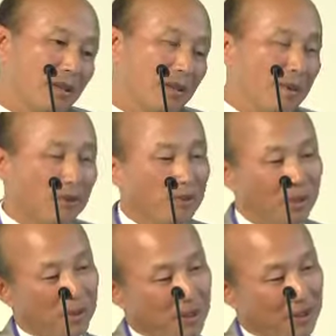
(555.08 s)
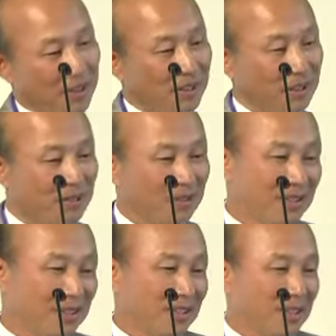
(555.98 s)
about 20%.
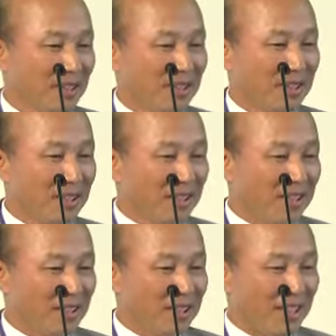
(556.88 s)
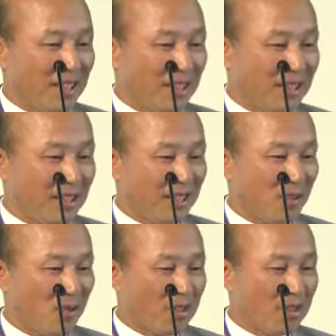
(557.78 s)
And
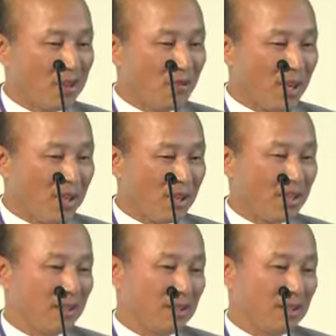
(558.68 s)
once a week,